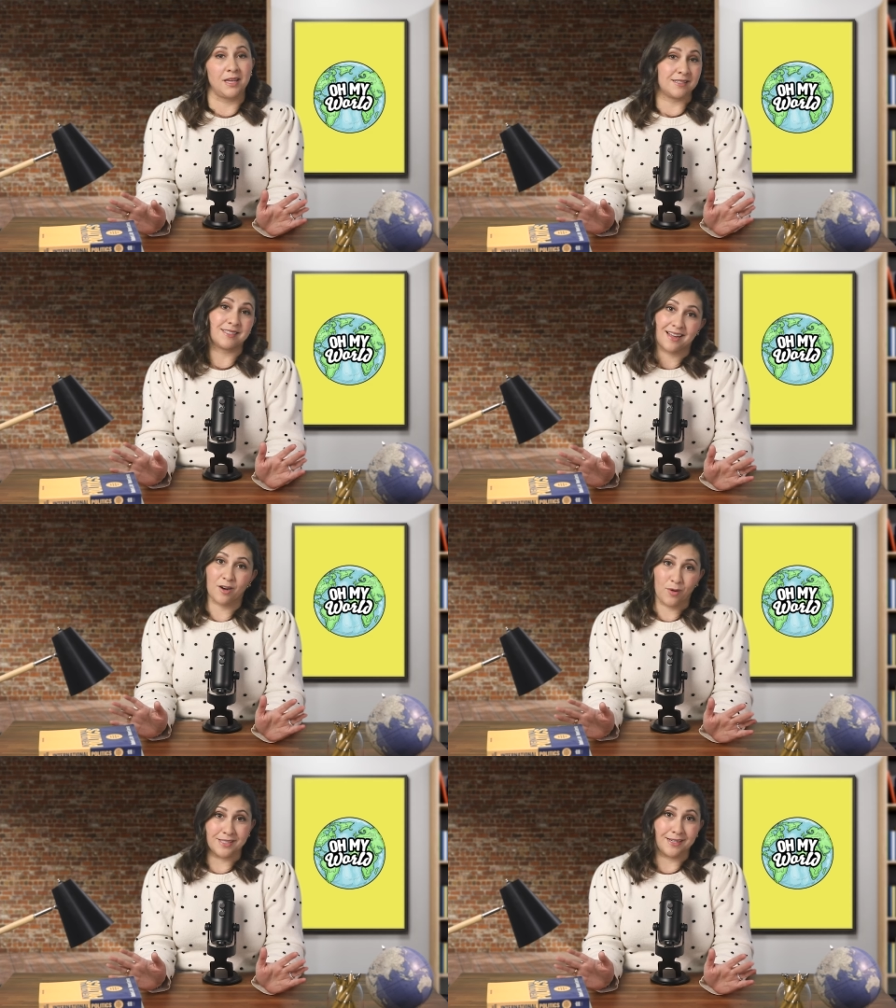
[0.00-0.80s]
because it's not
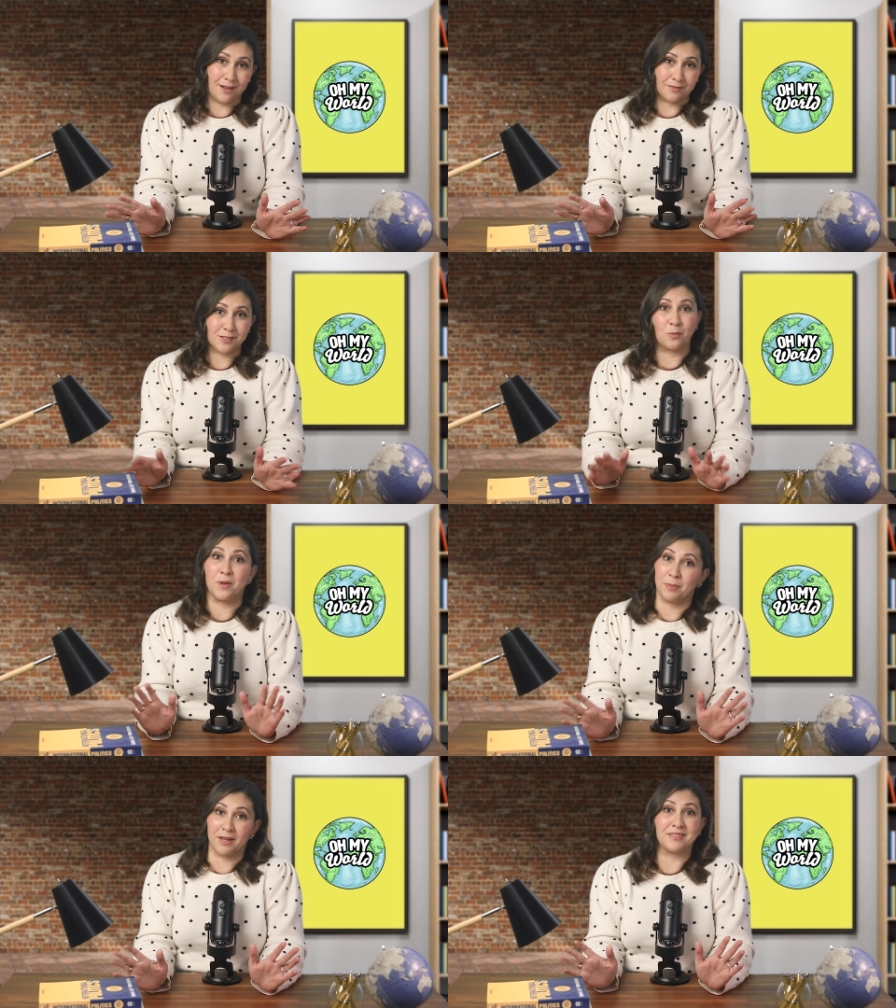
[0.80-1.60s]
crazy enough, so
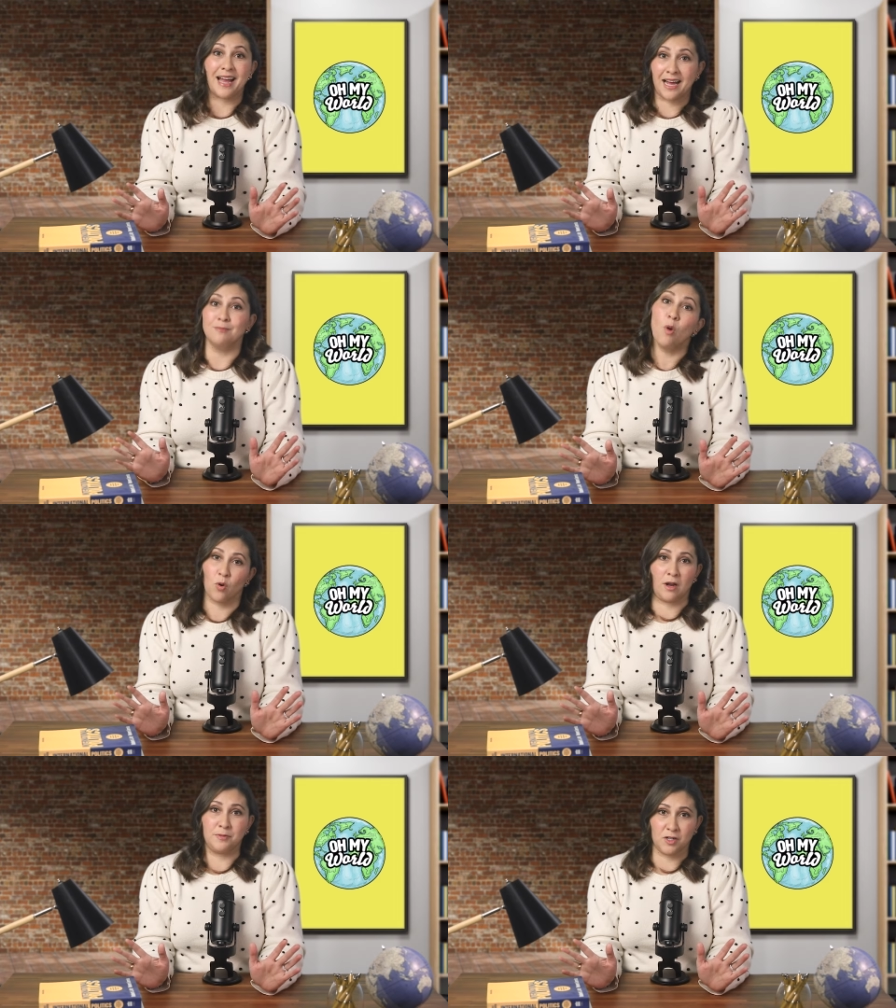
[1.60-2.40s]
people have to add
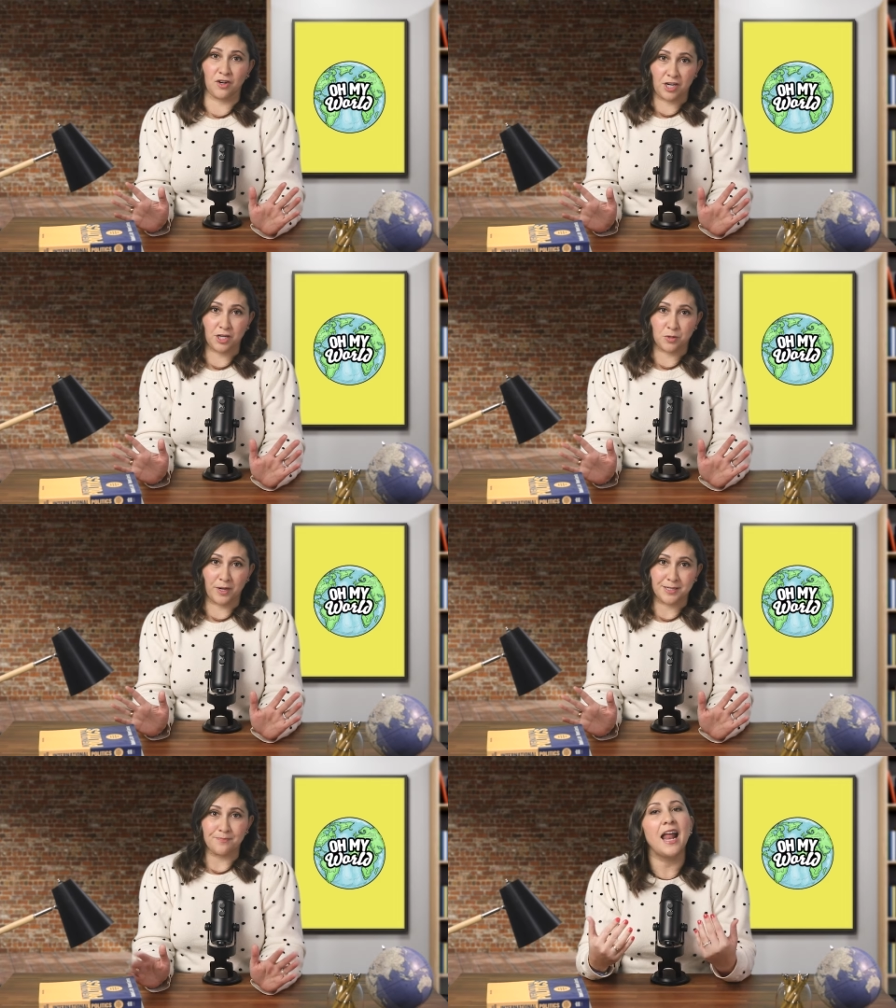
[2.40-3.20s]
more absurdity to it.